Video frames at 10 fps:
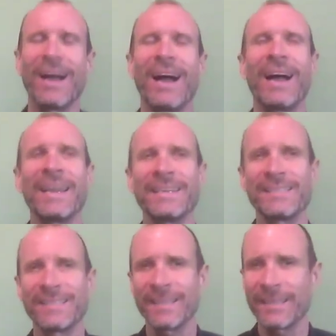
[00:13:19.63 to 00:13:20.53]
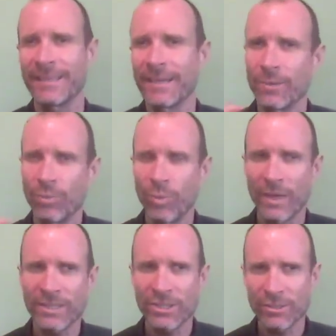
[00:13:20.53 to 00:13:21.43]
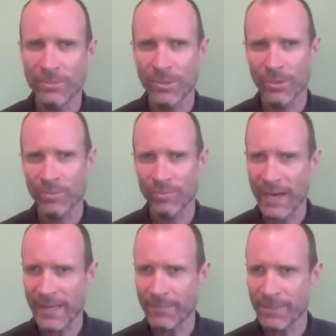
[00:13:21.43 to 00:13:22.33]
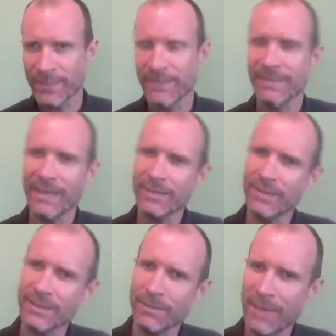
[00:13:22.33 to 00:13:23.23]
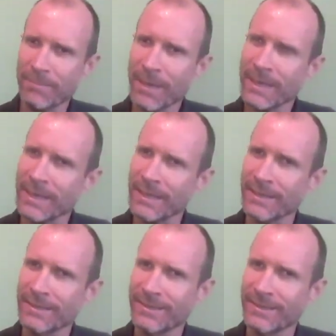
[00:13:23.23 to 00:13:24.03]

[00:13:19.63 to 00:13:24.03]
I see. Once you're more ripe, then you get to pay money.